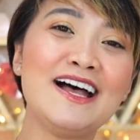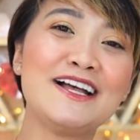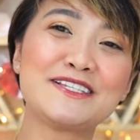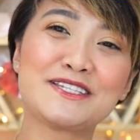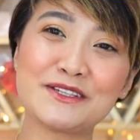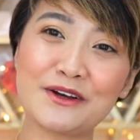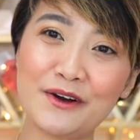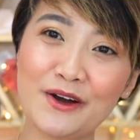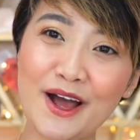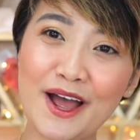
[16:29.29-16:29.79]

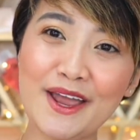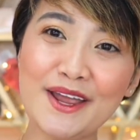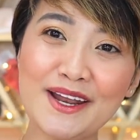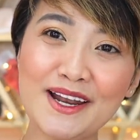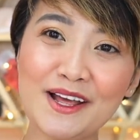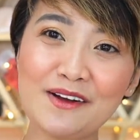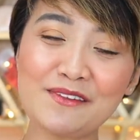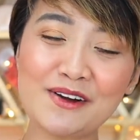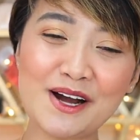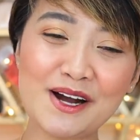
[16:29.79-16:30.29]
So, ayun
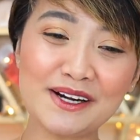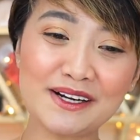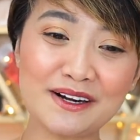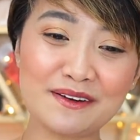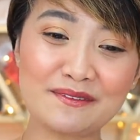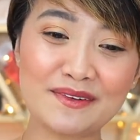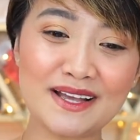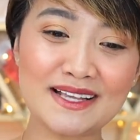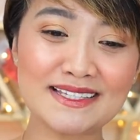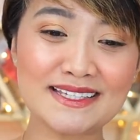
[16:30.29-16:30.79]
lang mga
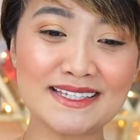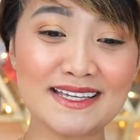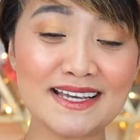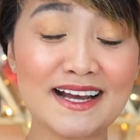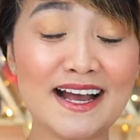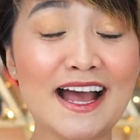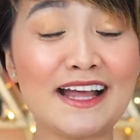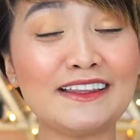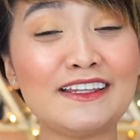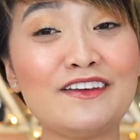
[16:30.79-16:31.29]
kabesi
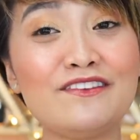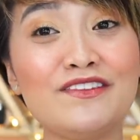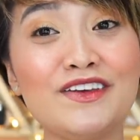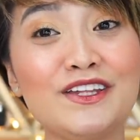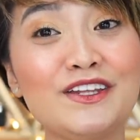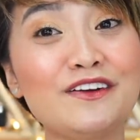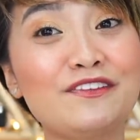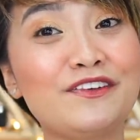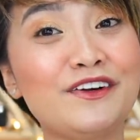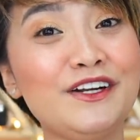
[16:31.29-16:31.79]
ang ating
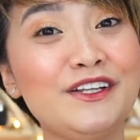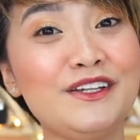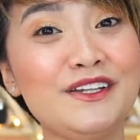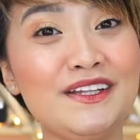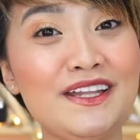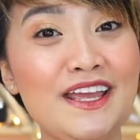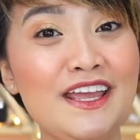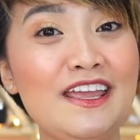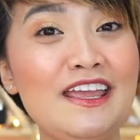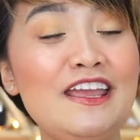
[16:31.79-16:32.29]
video for
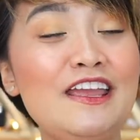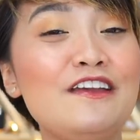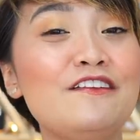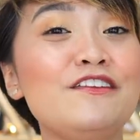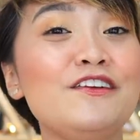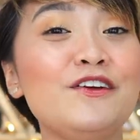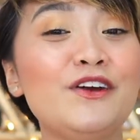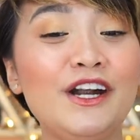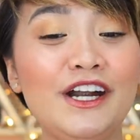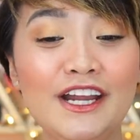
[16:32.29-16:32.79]
today. If
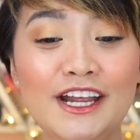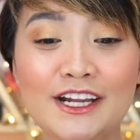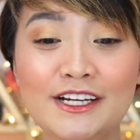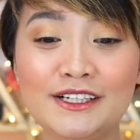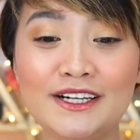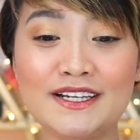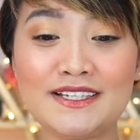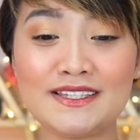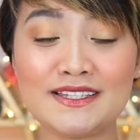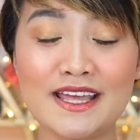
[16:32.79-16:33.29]
you are
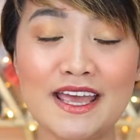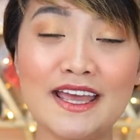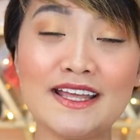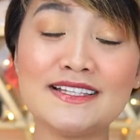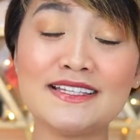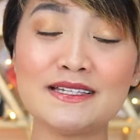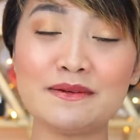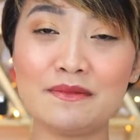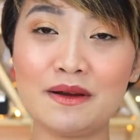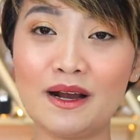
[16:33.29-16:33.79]

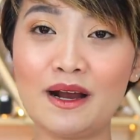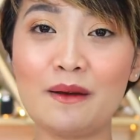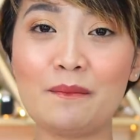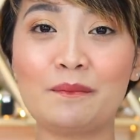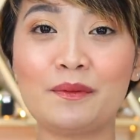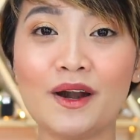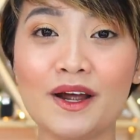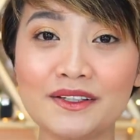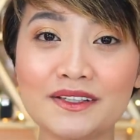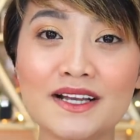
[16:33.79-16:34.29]
interested sa mga
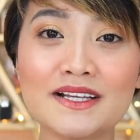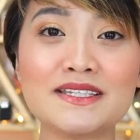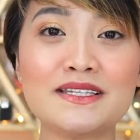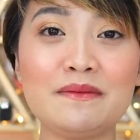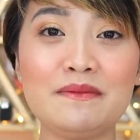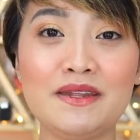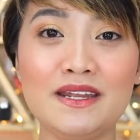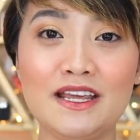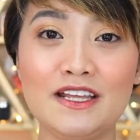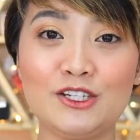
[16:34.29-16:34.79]
products
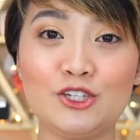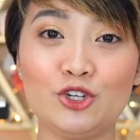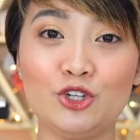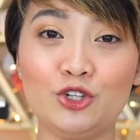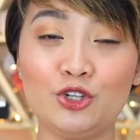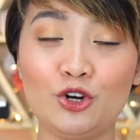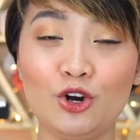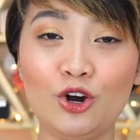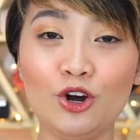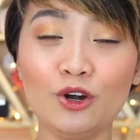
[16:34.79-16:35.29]
na
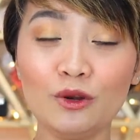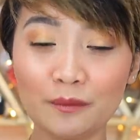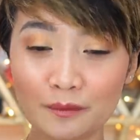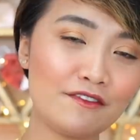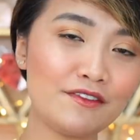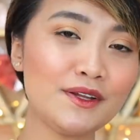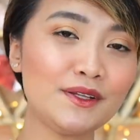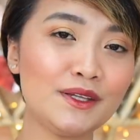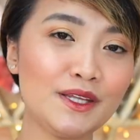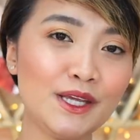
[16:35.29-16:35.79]
minention ko,
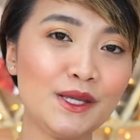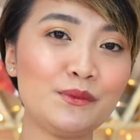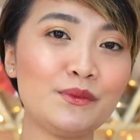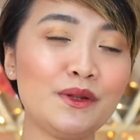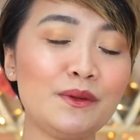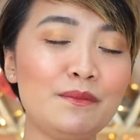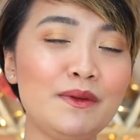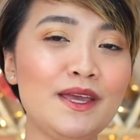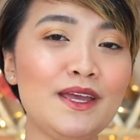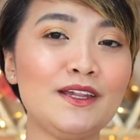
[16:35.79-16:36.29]
everything
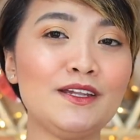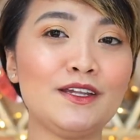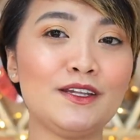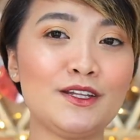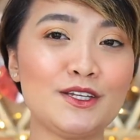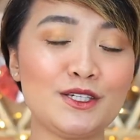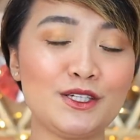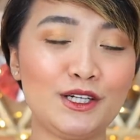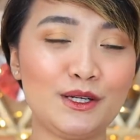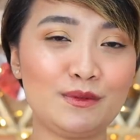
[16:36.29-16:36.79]
will be in the
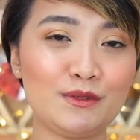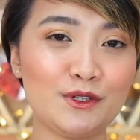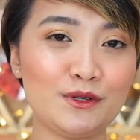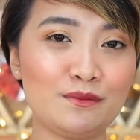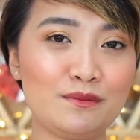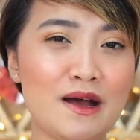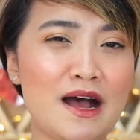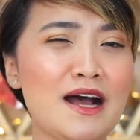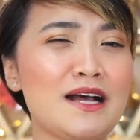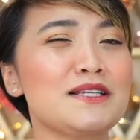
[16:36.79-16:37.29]

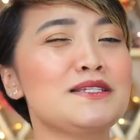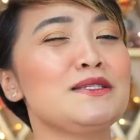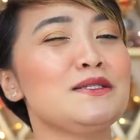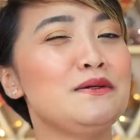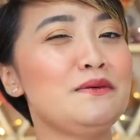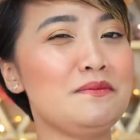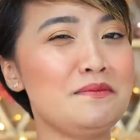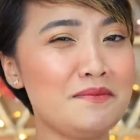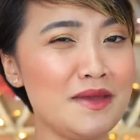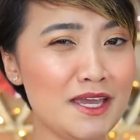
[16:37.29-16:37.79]
description box.
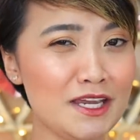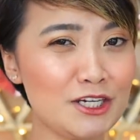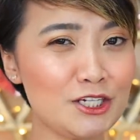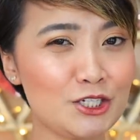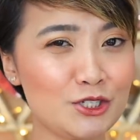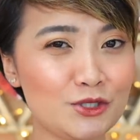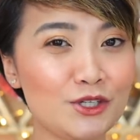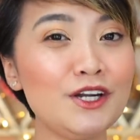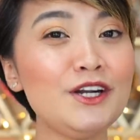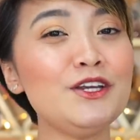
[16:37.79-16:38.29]
So, make
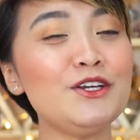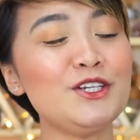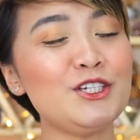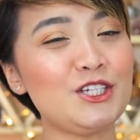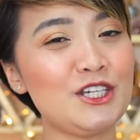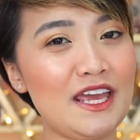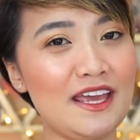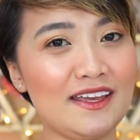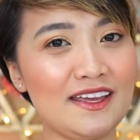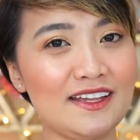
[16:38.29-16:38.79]
sure you
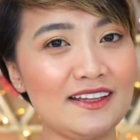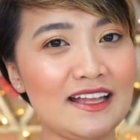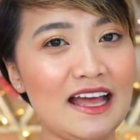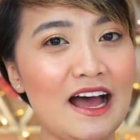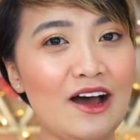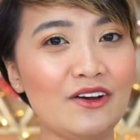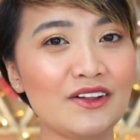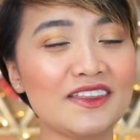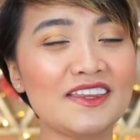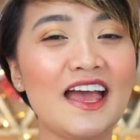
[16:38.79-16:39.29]
check it
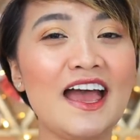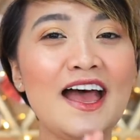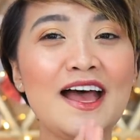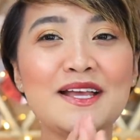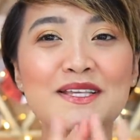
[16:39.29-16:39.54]
out.